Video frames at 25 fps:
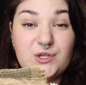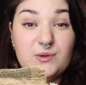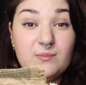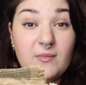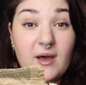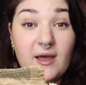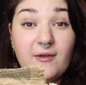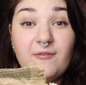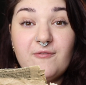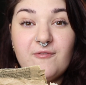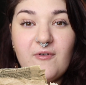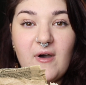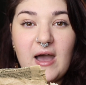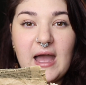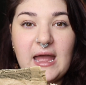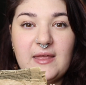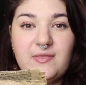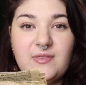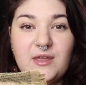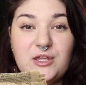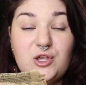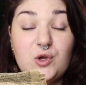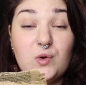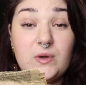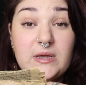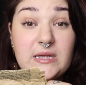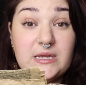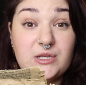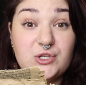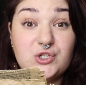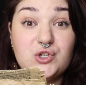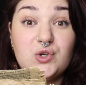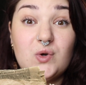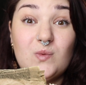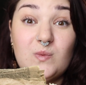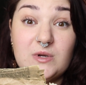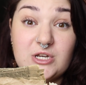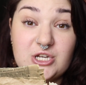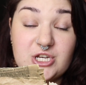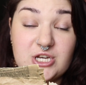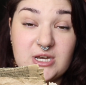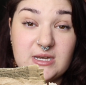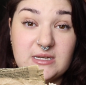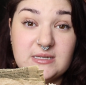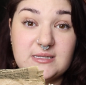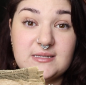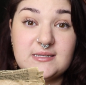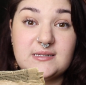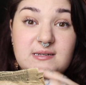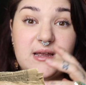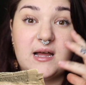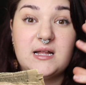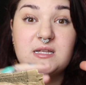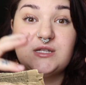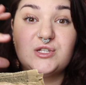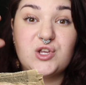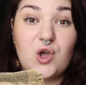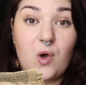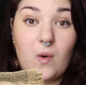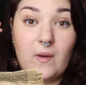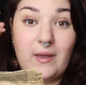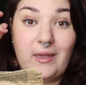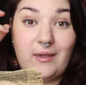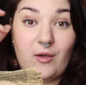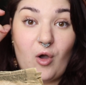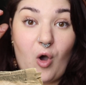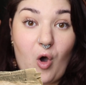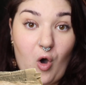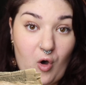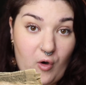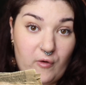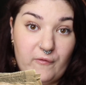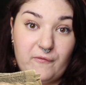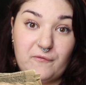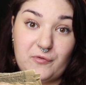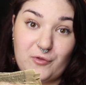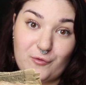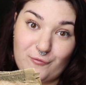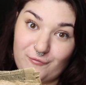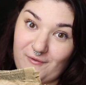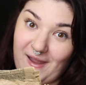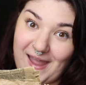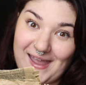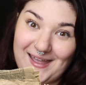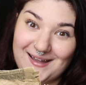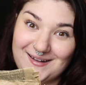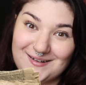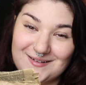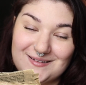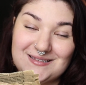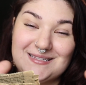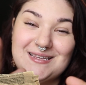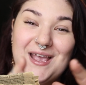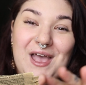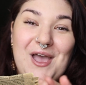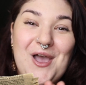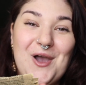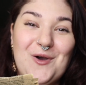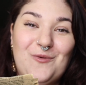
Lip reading: You might find that your intuition starts going off the rails